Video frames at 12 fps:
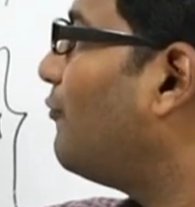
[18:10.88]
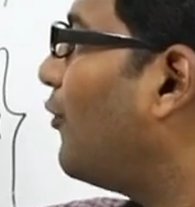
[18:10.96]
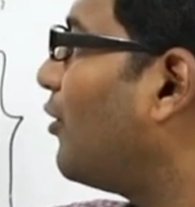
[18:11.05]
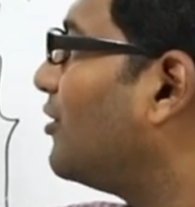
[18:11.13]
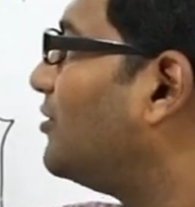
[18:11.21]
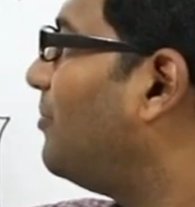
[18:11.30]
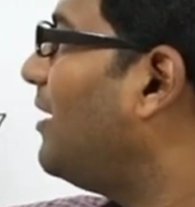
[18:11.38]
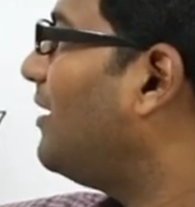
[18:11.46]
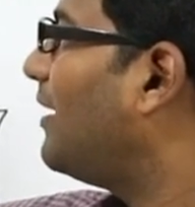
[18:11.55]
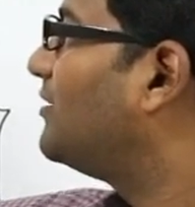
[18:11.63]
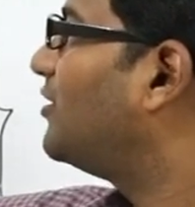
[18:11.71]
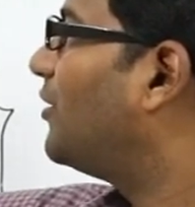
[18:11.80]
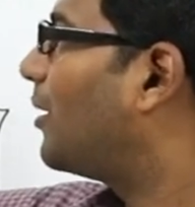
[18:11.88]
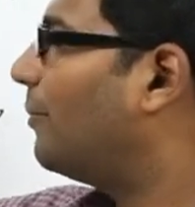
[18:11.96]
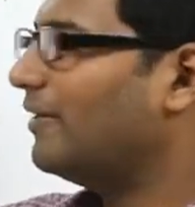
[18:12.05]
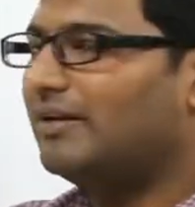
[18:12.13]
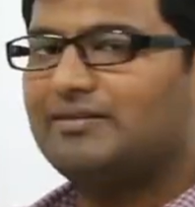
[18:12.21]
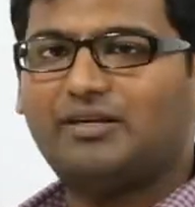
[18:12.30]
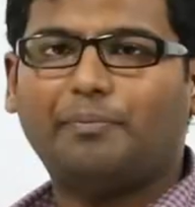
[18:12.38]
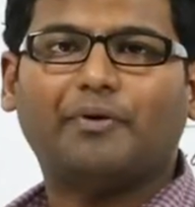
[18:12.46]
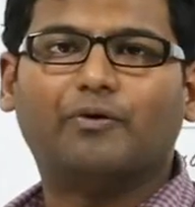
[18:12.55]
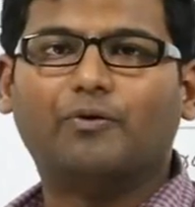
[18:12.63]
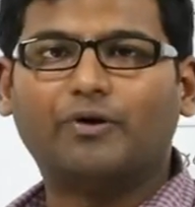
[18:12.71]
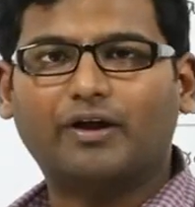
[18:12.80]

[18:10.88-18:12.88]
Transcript: P4 is being executed by the CPU.